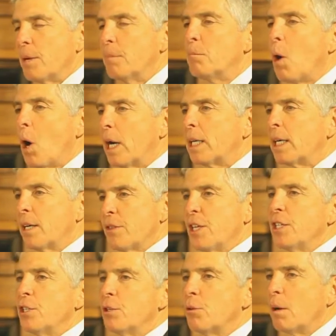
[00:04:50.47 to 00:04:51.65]
The mark that
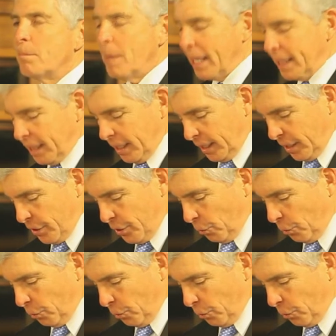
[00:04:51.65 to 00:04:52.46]
you are making in